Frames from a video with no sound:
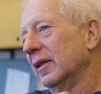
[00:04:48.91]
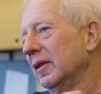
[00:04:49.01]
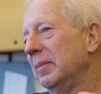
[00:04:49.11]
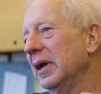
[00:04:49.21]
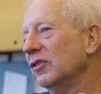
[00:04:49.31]
The
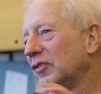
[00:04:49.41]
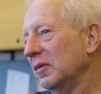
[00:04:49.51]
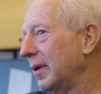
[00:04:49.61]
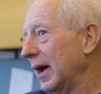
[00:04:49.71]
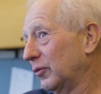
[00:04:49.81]
biggest
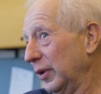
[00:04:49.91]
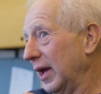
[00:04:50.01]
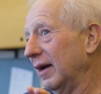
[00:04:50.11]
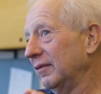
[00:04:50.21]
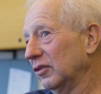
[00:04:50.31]
impact we
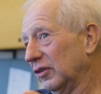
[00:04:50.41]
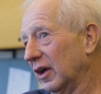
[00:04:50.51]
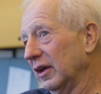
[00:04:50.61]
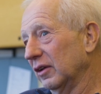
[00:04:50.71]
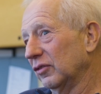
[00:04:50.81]
have in
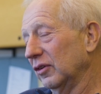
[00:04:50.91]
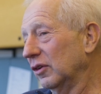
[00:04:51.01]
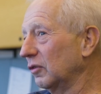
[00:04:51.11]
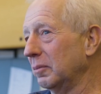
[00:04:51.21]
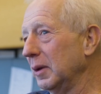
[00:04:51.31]
science
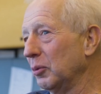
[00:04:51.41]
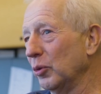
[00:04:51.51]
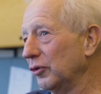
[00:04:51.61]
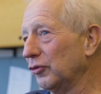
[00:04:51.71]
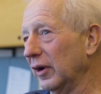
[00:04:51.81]
is the people
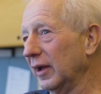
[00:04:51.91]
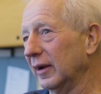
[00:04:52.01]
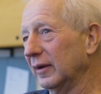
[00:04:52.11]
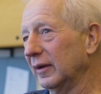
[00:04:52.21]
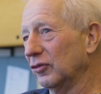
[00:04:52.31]
we train.
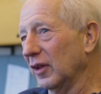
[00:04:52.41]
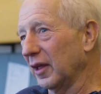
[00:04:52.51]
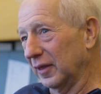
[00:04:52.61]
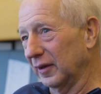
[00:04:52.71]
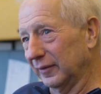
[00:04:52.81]
It's
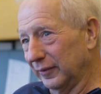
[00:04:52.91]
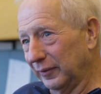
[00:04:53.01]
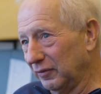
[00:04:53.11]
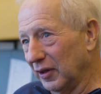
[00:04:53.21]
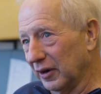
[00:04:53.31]
nothing
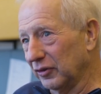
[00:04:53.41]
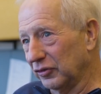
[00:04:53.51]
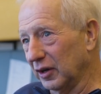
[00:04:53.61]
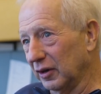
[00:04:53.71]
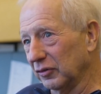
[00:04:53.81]
we've done
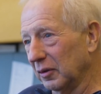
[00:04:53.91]
ourselves.